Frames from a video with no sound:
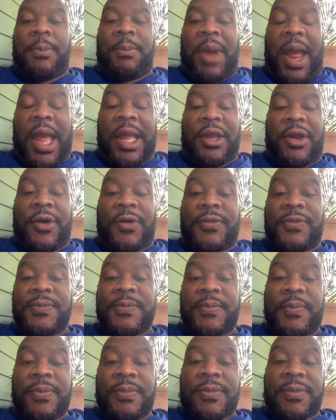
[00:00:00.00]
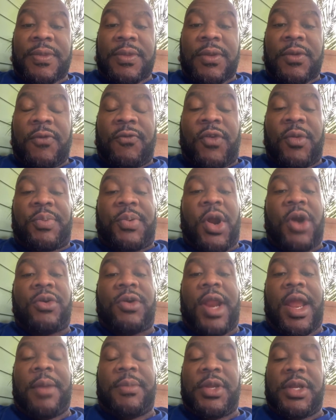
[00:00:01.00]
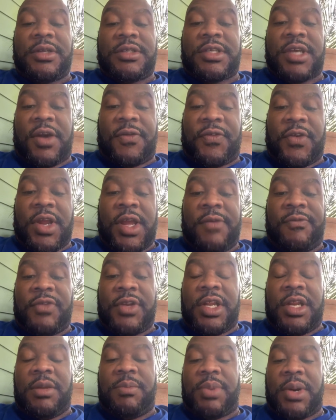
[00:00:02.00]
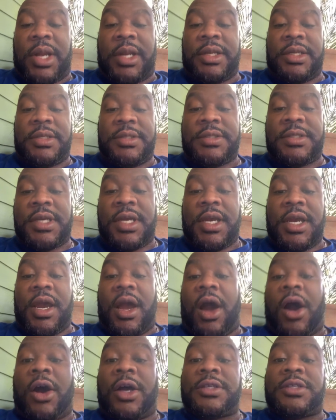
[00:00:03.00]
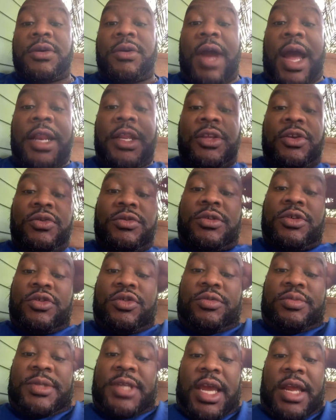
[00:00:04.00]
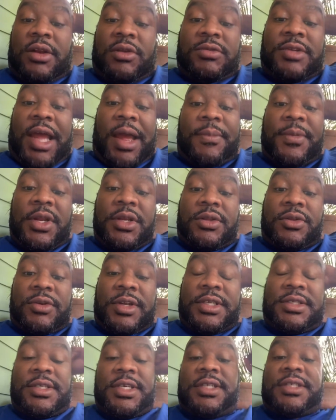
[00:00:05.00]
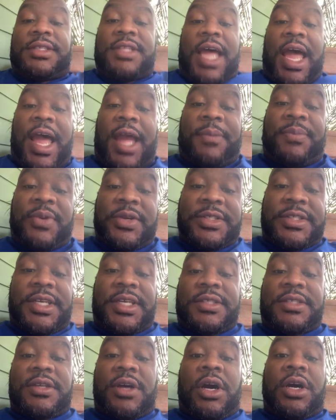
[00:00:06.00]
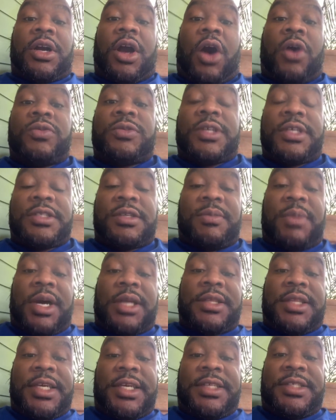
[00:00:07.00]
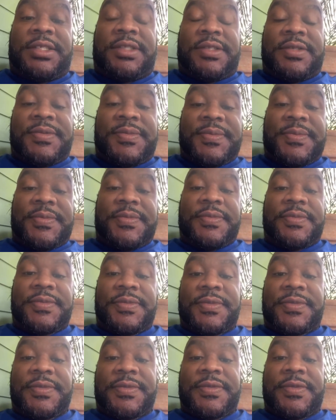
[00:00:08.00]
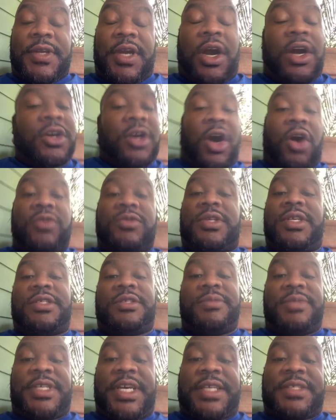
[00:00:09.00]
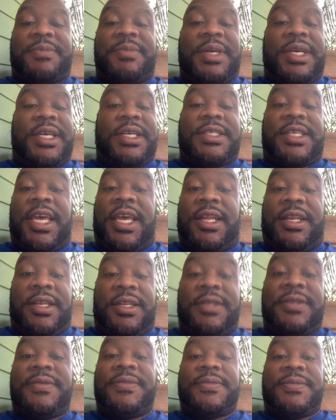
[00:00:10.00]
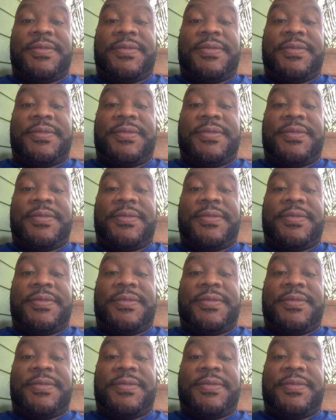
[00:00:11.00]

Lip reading: bio for programming yourself for infinite abundance. I also got a YouTube channel, Dominec369 presents Occultism Unleashed. Occultism just means hidden.